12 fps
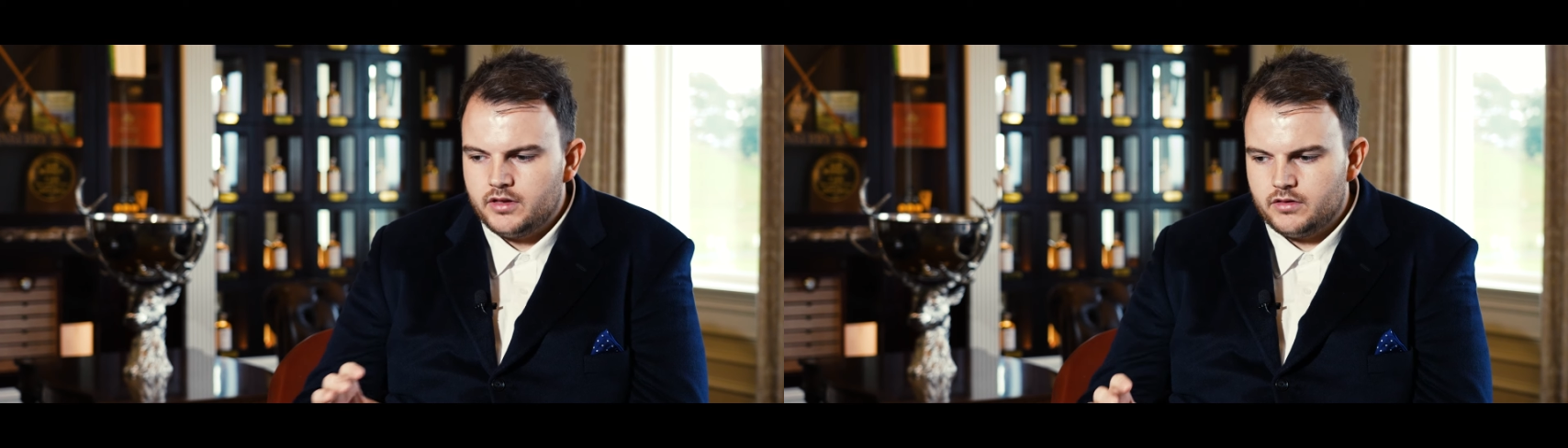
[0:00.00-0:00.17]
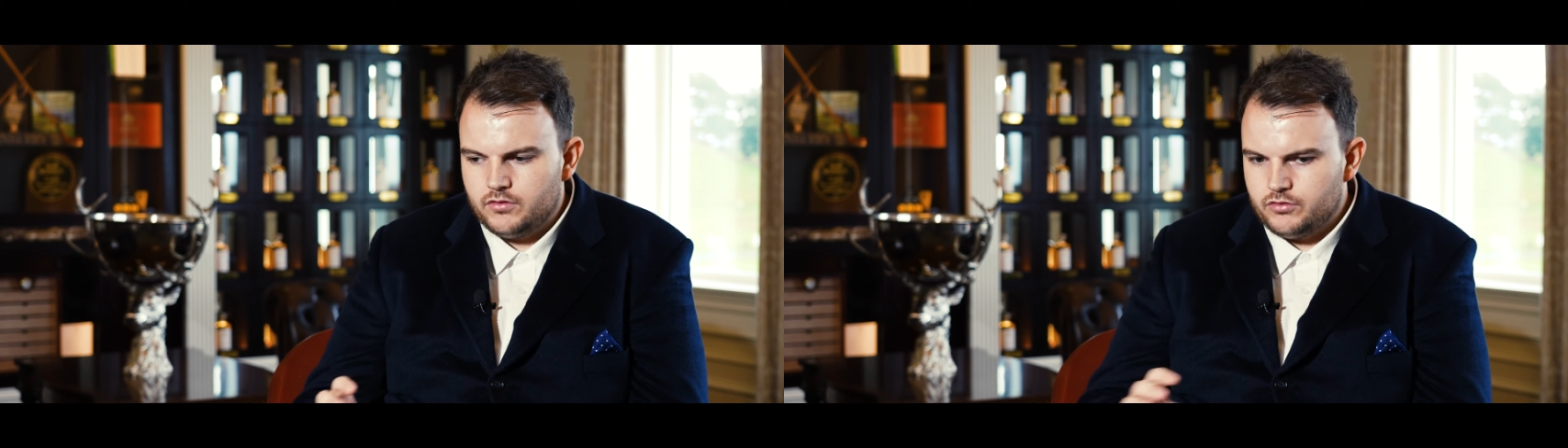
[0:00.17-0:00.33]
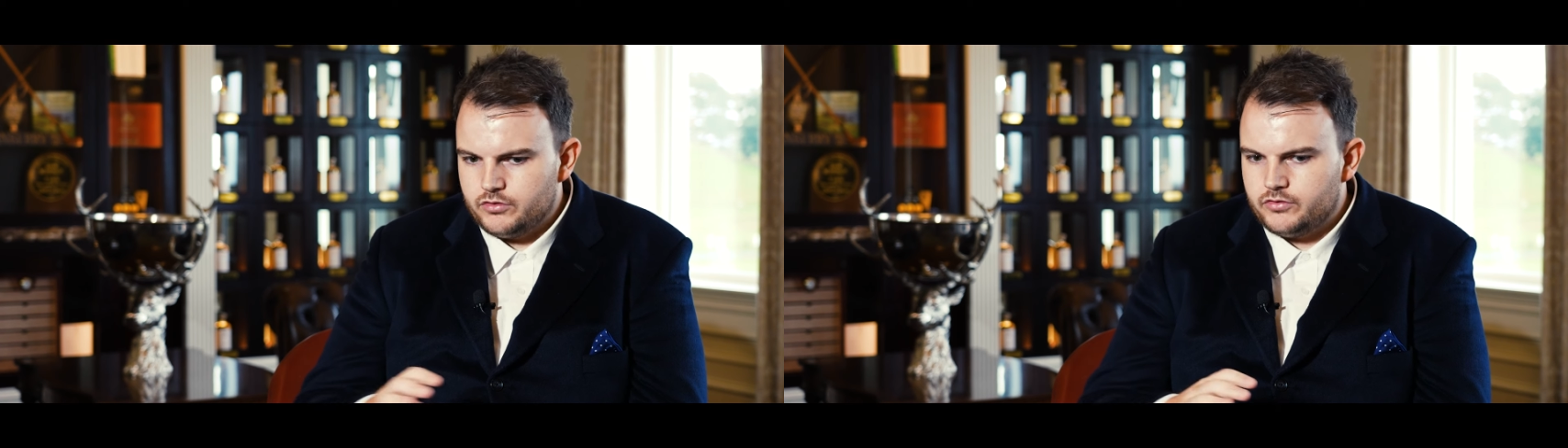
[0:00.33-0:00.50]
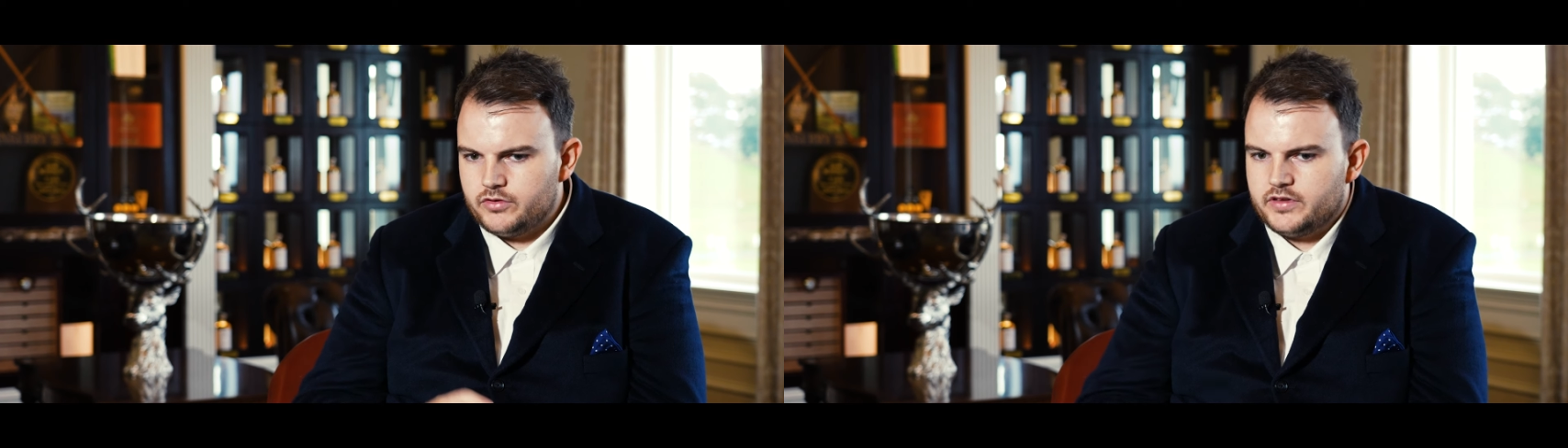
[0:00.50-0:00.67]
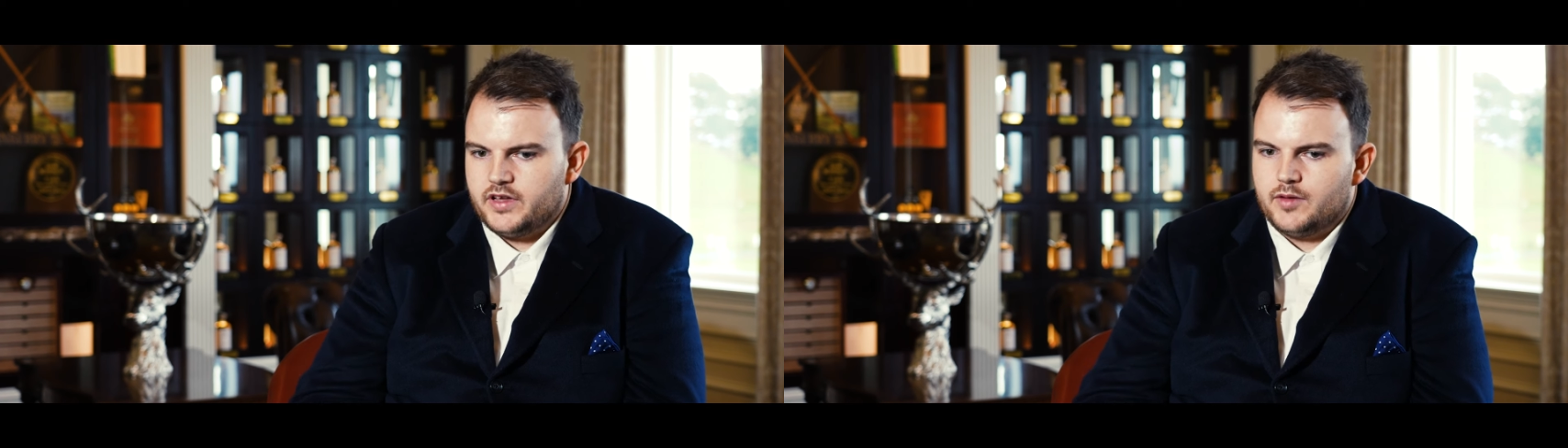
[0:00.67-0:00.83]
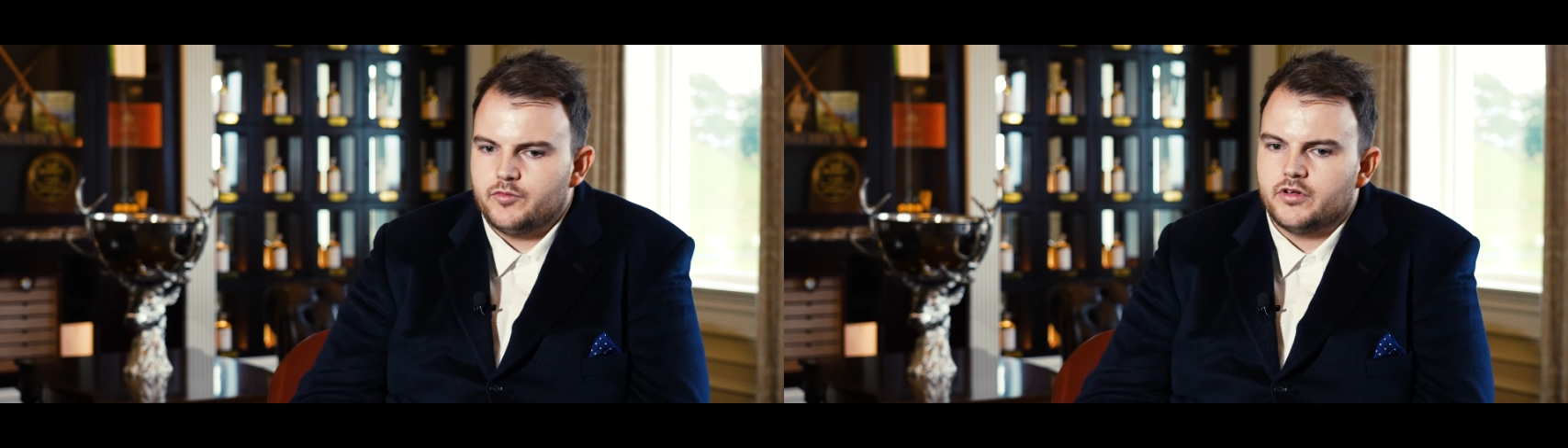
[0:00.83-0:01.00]
they really took the
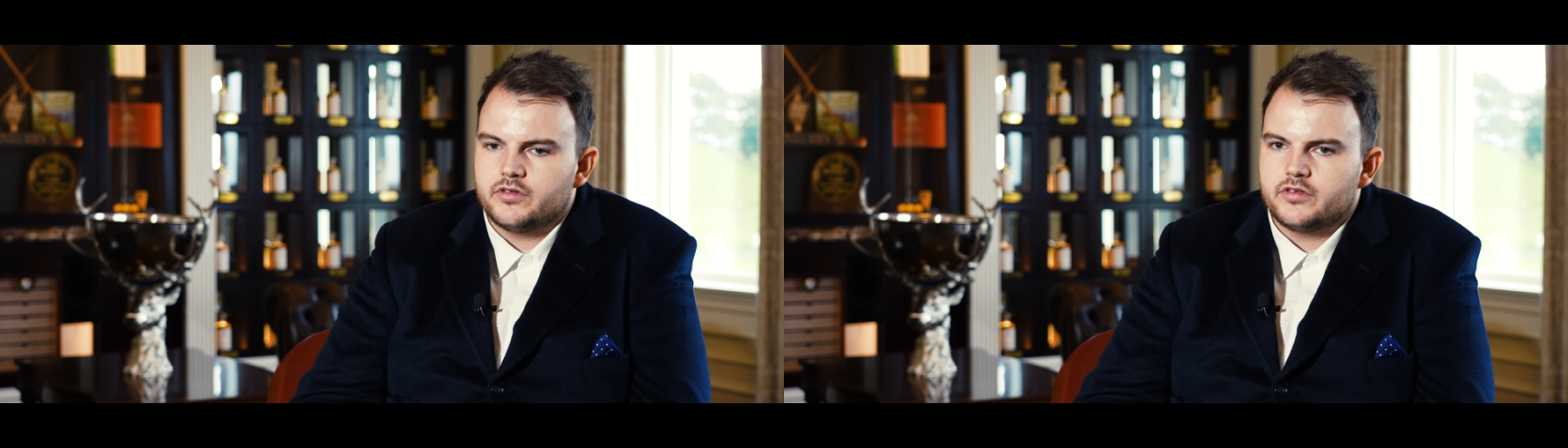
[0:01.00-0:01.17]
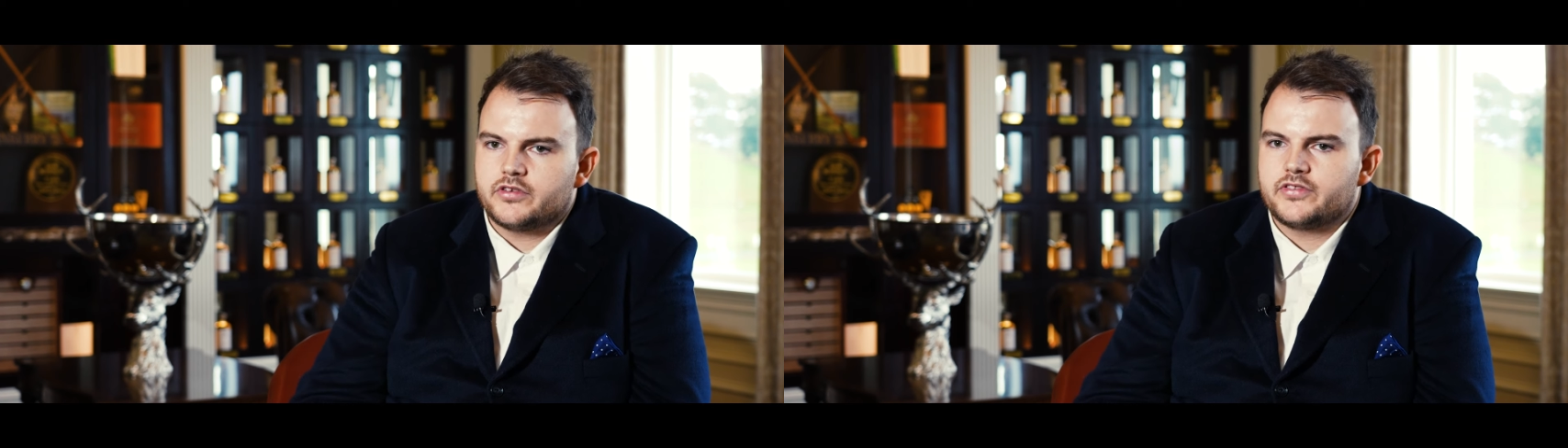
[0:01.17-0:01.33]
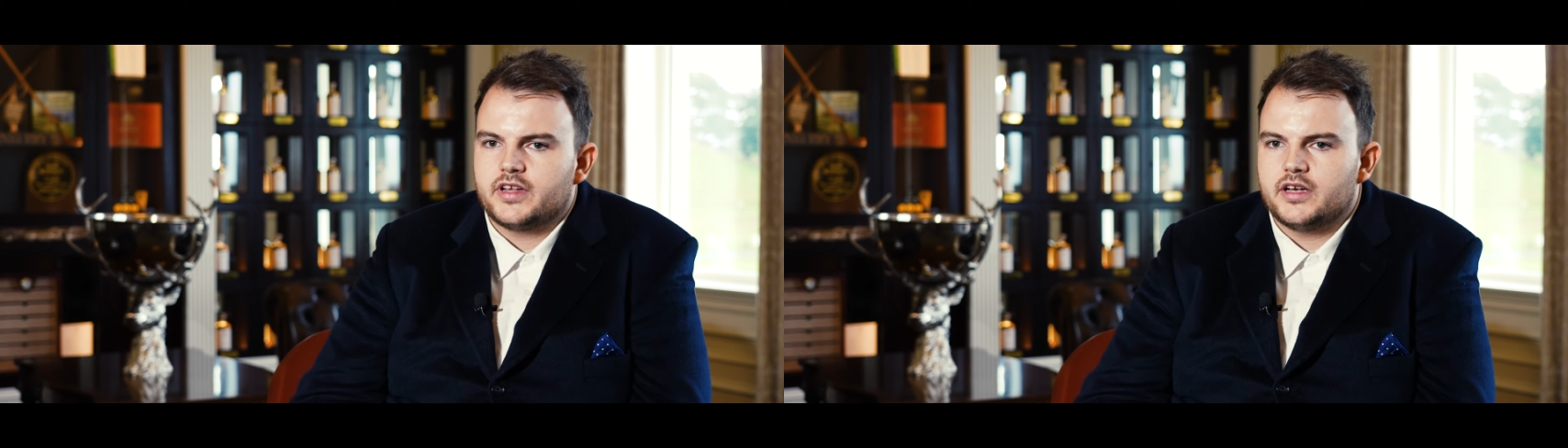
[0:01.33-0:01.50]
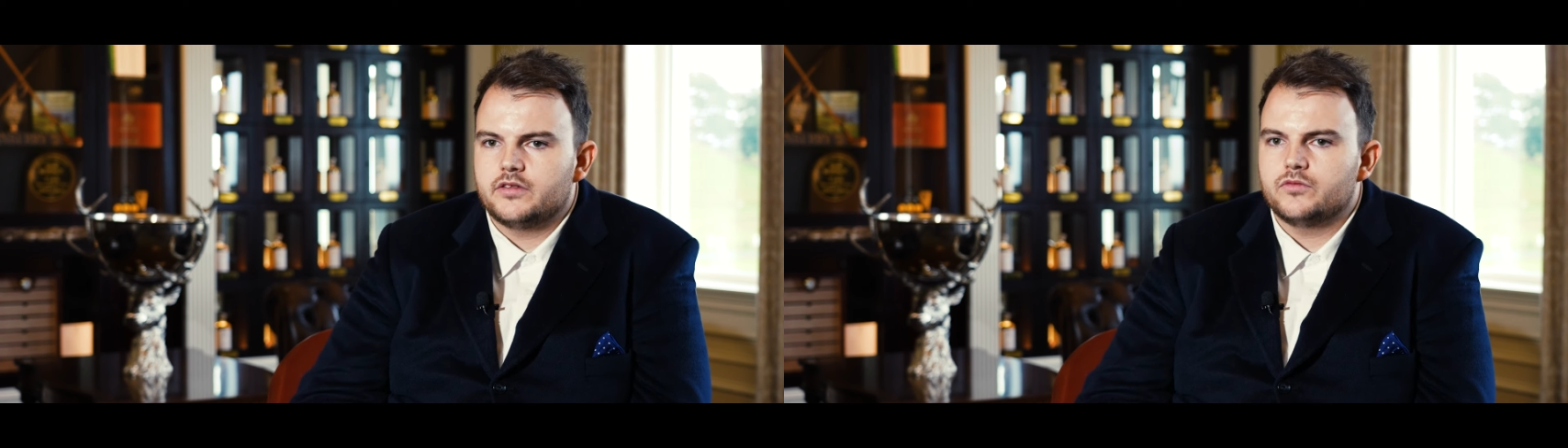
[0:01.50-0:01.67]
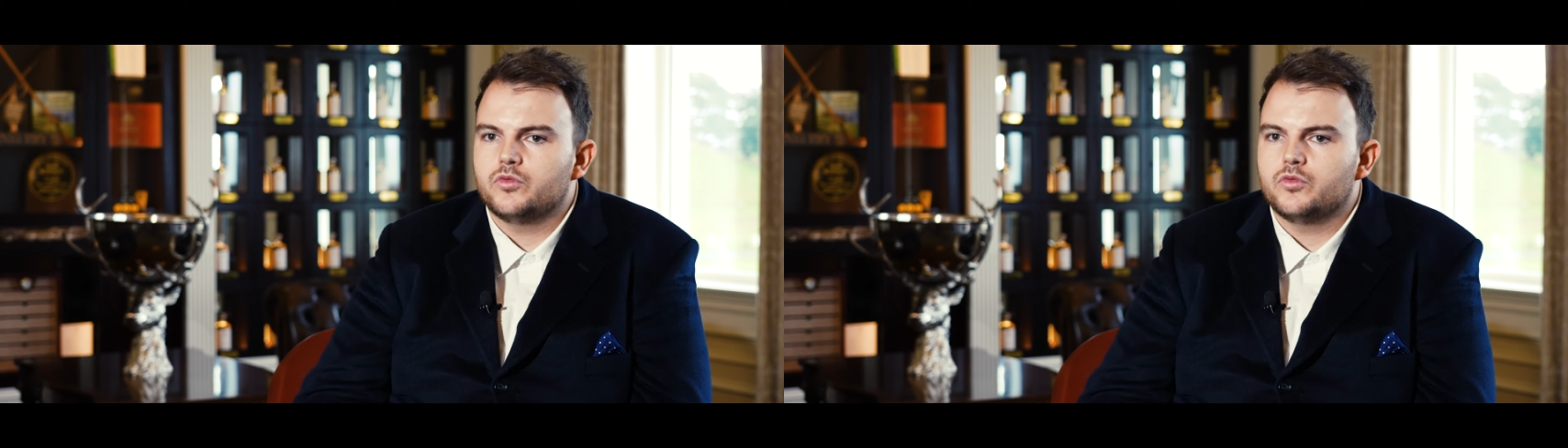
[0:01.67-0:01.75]
time to understand